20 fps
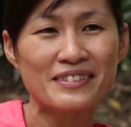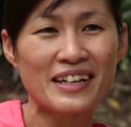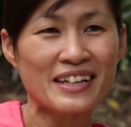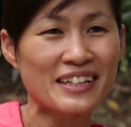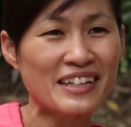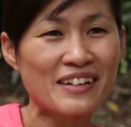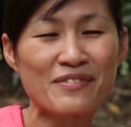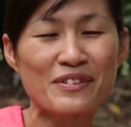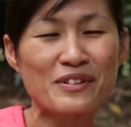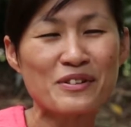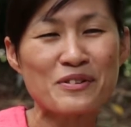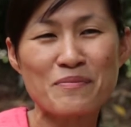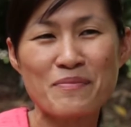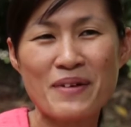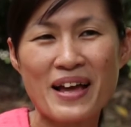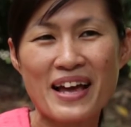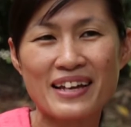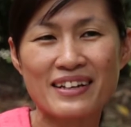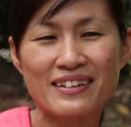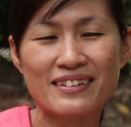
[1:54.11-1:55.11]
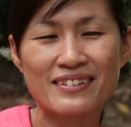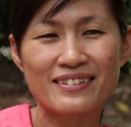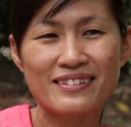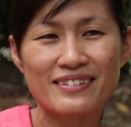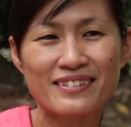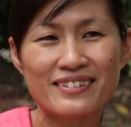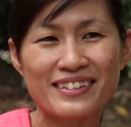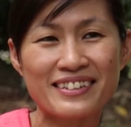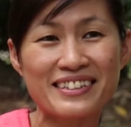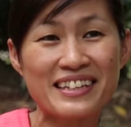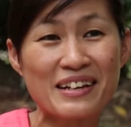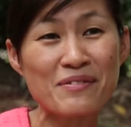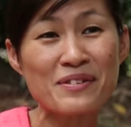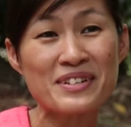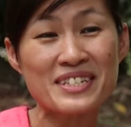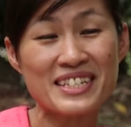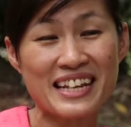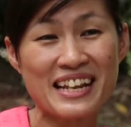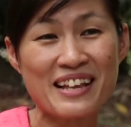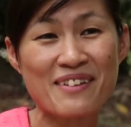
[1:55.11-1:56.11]
and never looked back. And that
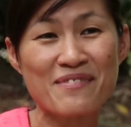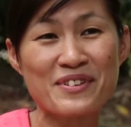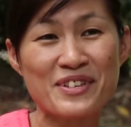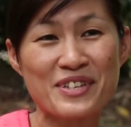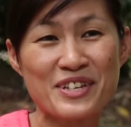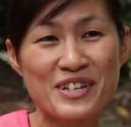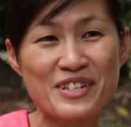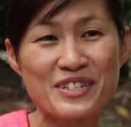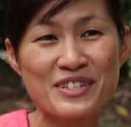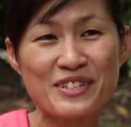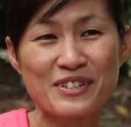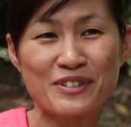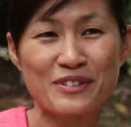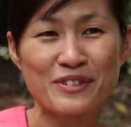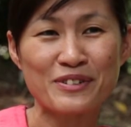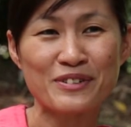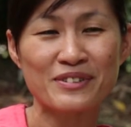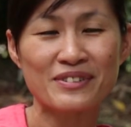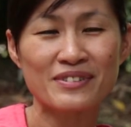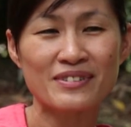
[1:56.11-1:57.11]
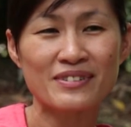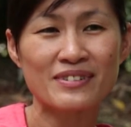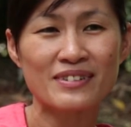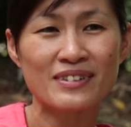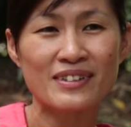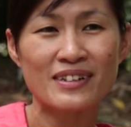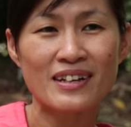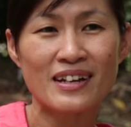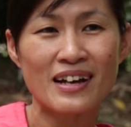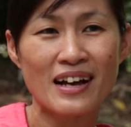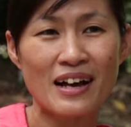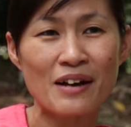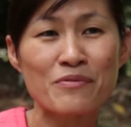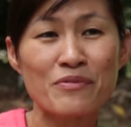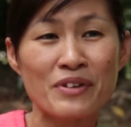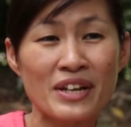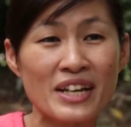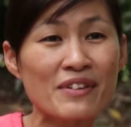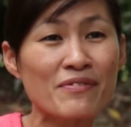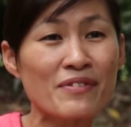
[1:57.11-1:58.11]
was 11 years ago.
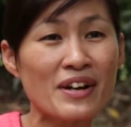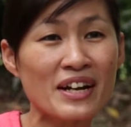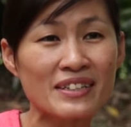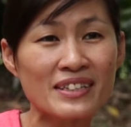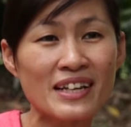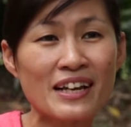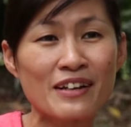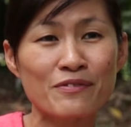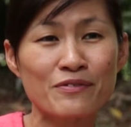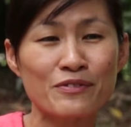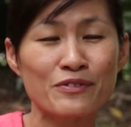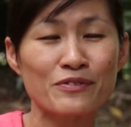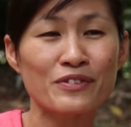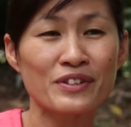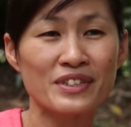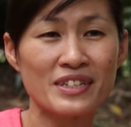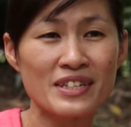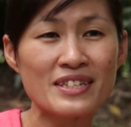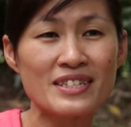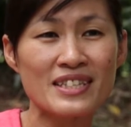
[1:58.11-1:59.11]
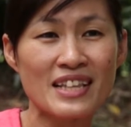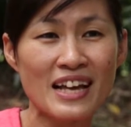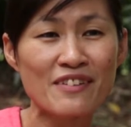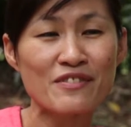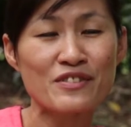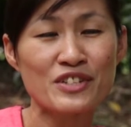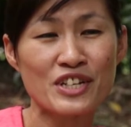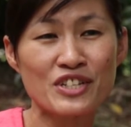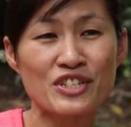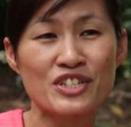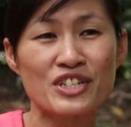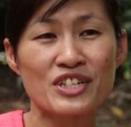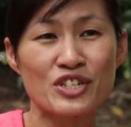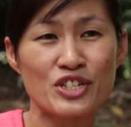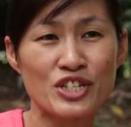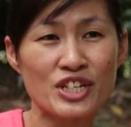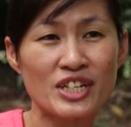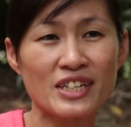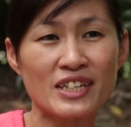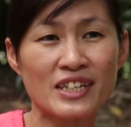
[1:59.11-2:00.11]
I'm really very thankful for this
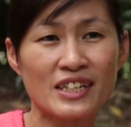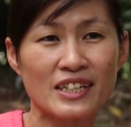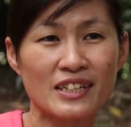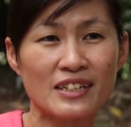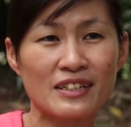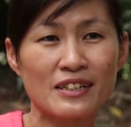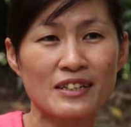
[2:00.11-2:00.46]
life-changing journey.